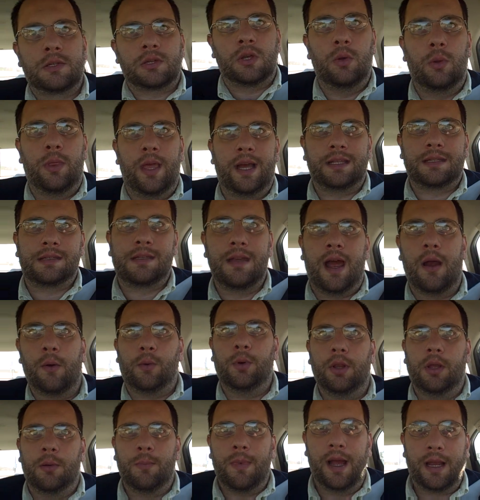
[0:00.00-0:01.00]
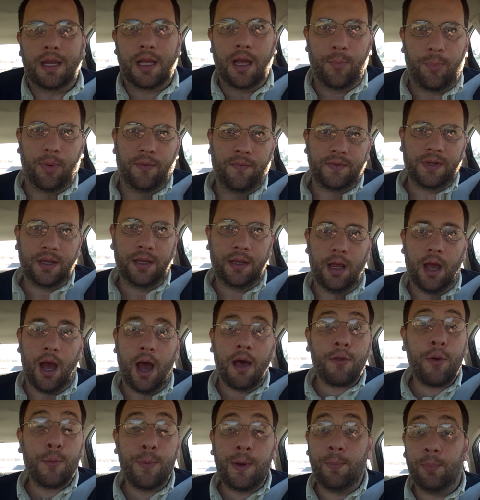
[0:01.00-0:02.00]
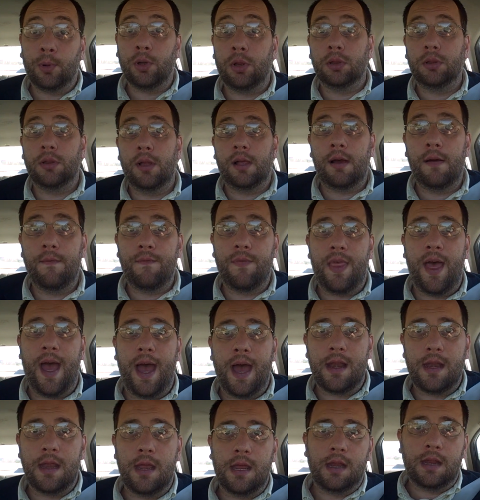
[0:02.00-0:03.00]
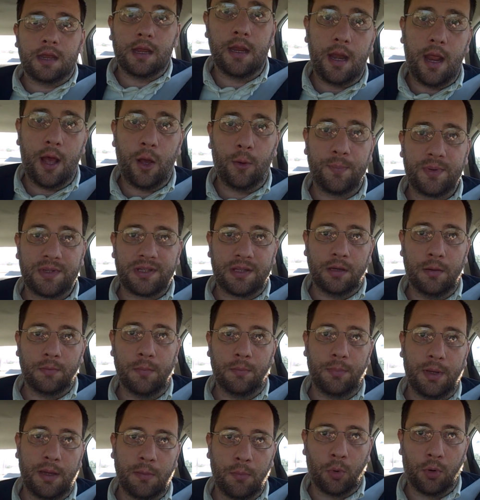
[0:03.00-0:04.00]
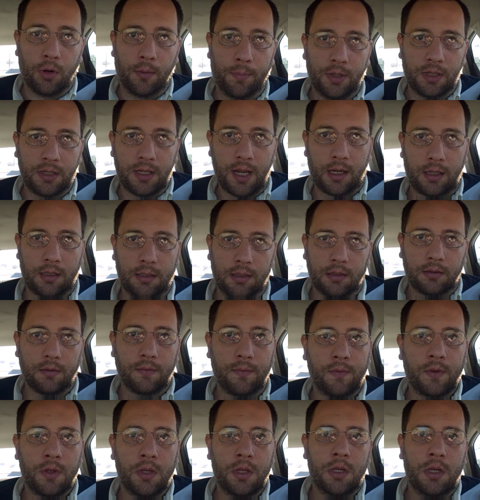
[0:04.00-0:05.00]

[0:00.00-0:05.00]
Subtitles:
so that's not really my cup of tea. Other people love that and it helps them be more productive.